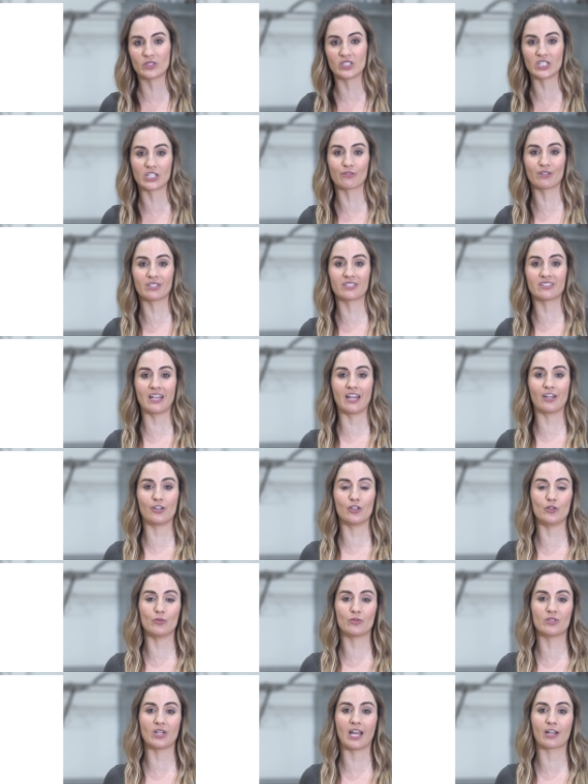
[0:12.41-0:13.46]
secrets and
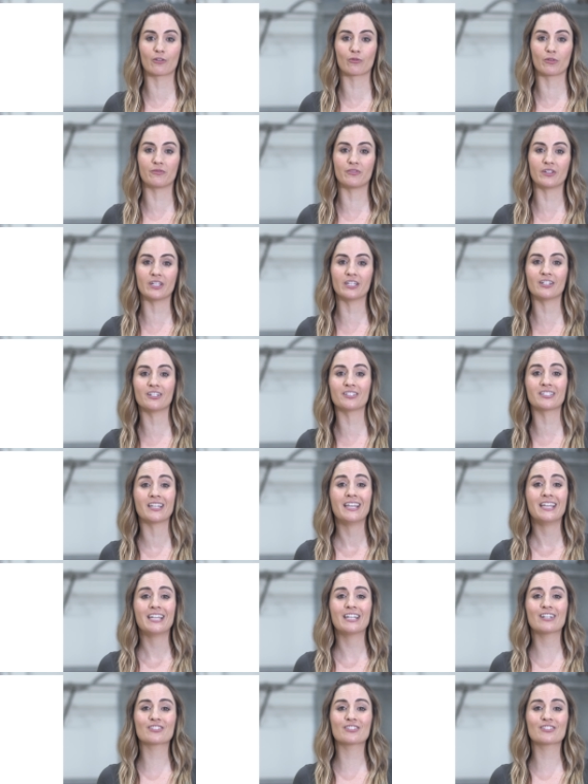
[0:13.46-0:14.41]
new tech revealed,